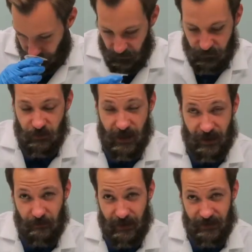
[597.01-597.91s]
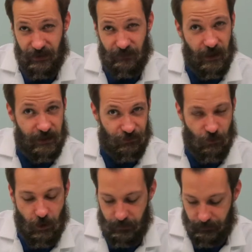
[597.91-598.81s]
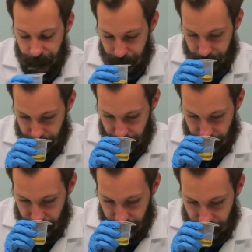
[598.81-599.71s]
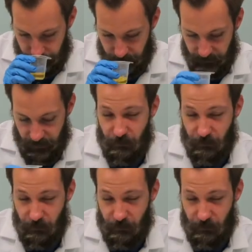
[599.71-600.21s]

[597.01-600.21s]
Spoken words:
So yeah, the basil is very strong. the